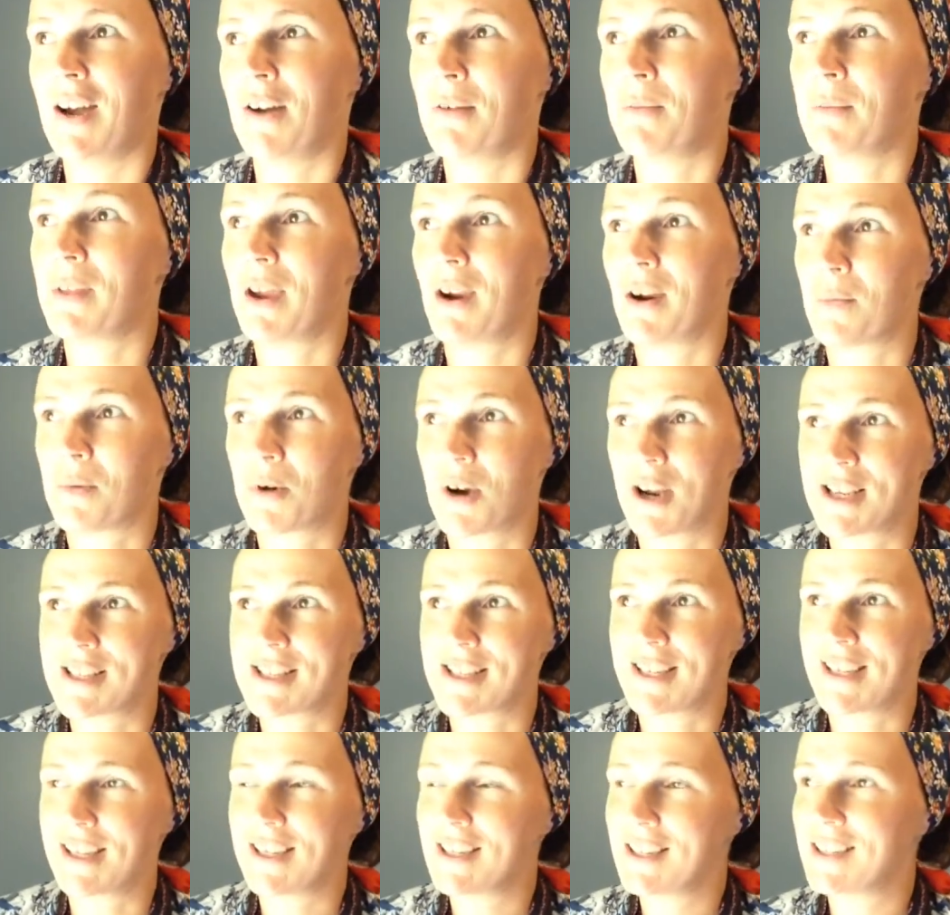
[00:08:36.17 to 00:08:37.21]
They are
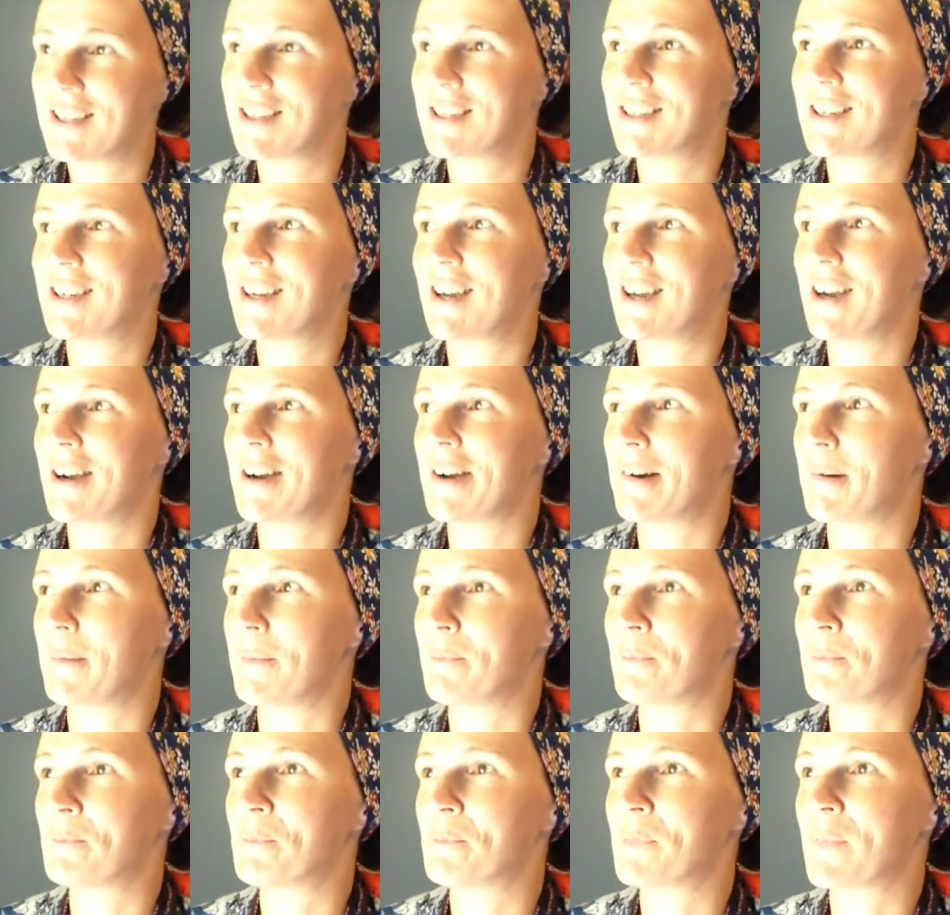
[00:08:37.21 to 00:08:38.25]
pricey.
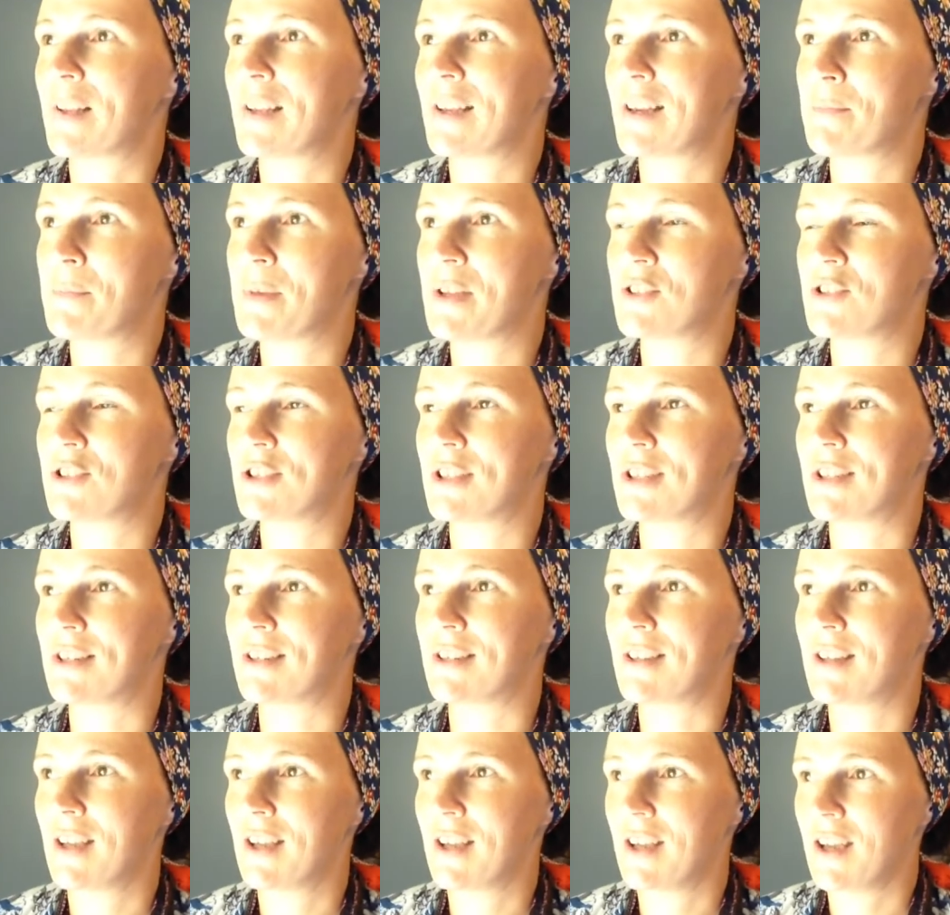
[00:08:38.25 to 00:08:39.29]
I mentioned
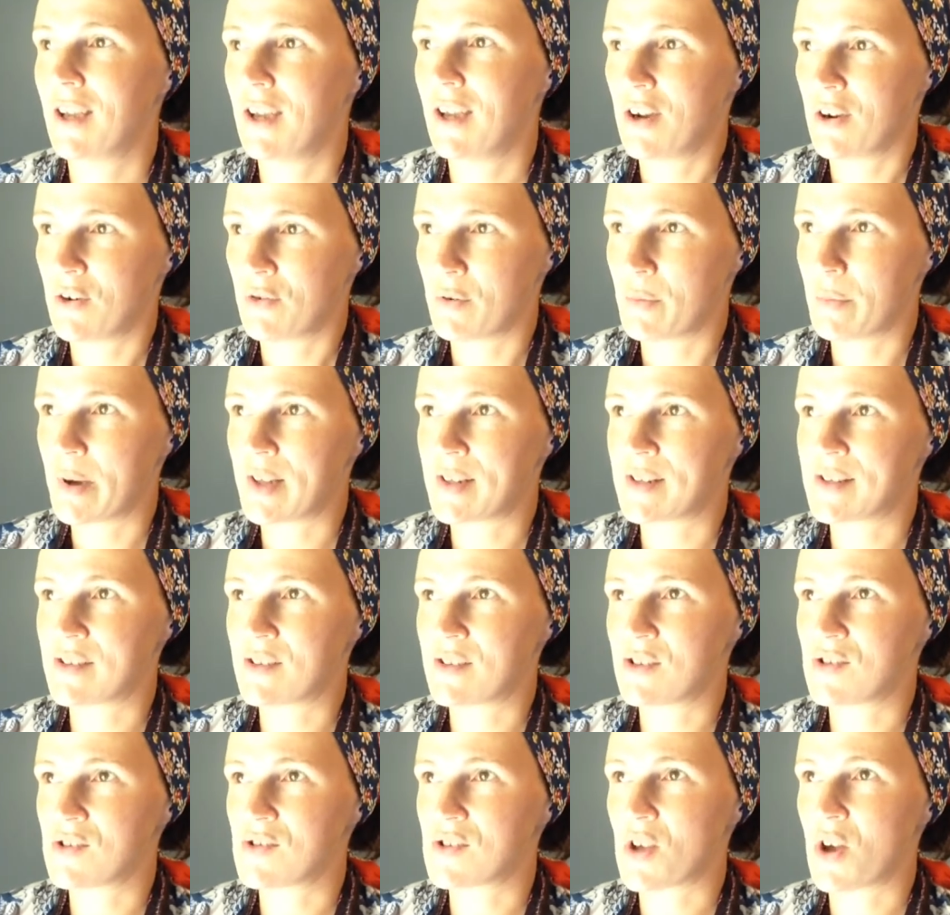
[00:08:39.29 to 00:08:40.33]

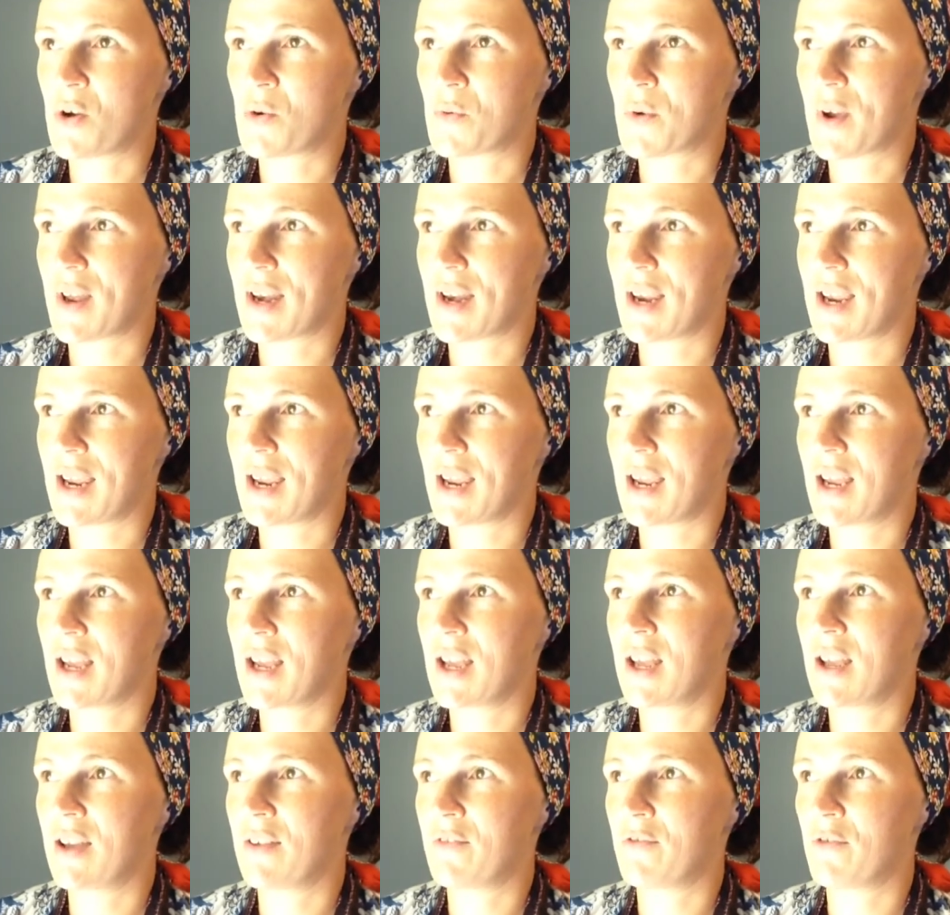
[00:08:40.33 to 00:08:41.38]
Rapunzel's already
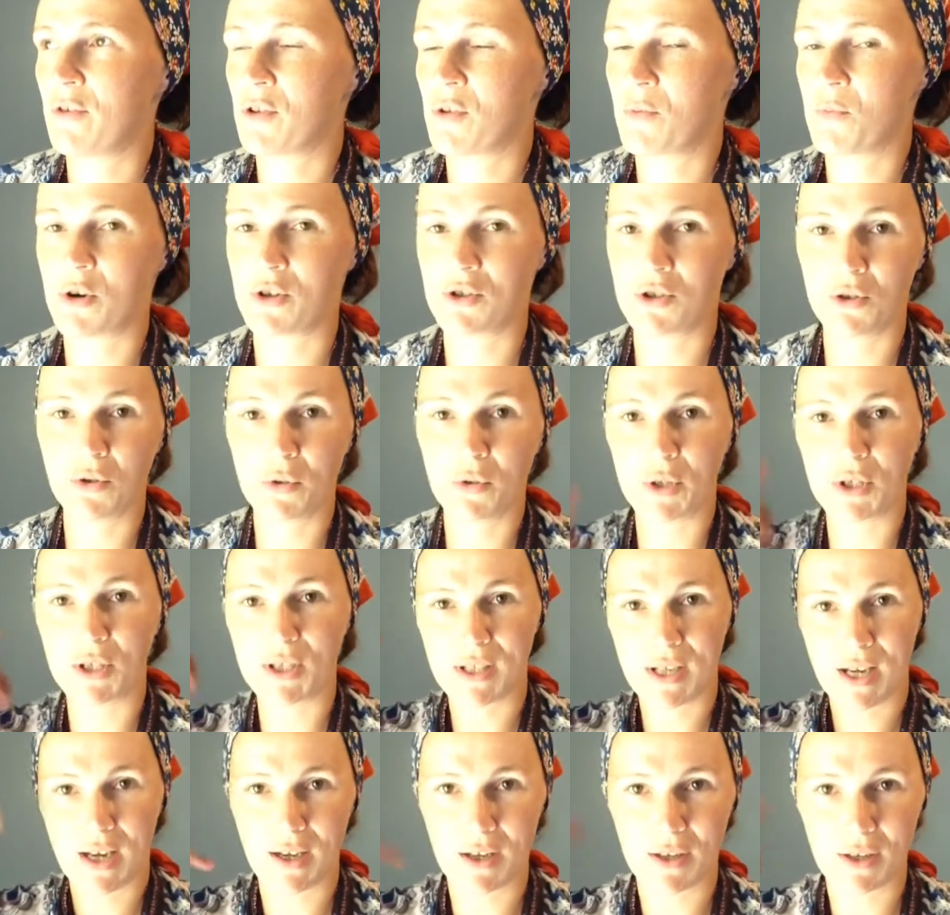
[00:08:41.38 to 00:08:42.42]
for the more Jewish
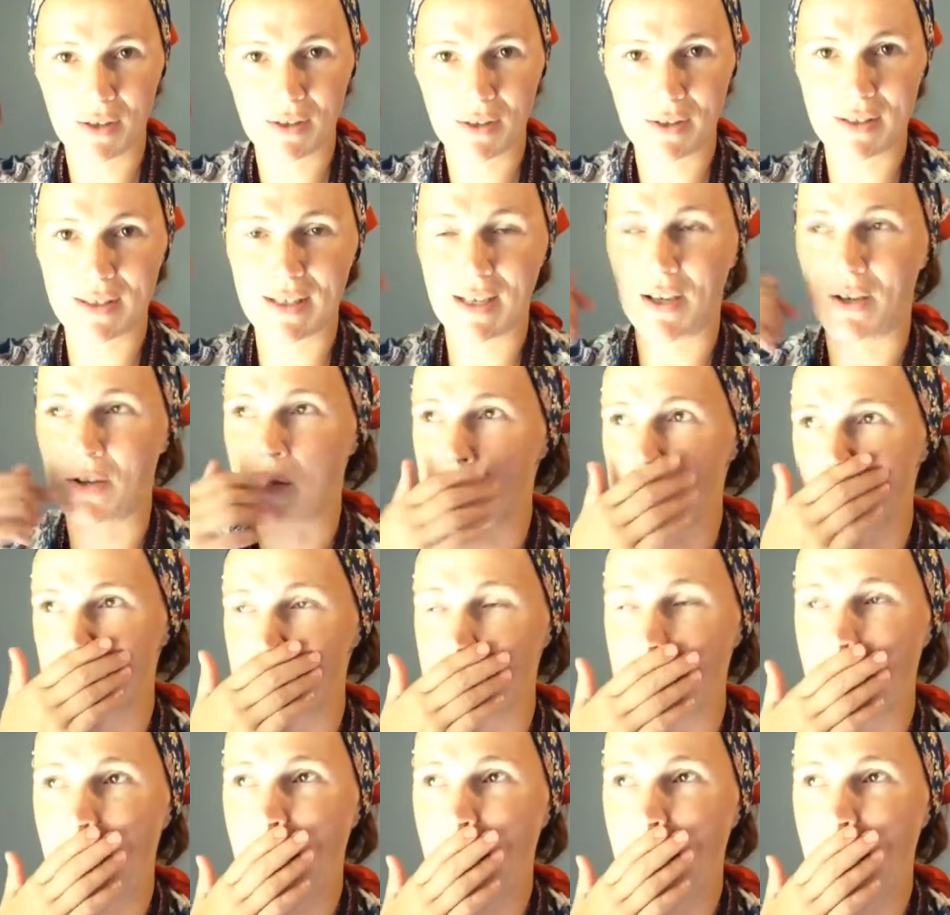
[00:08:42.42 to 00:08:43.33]
style tickles.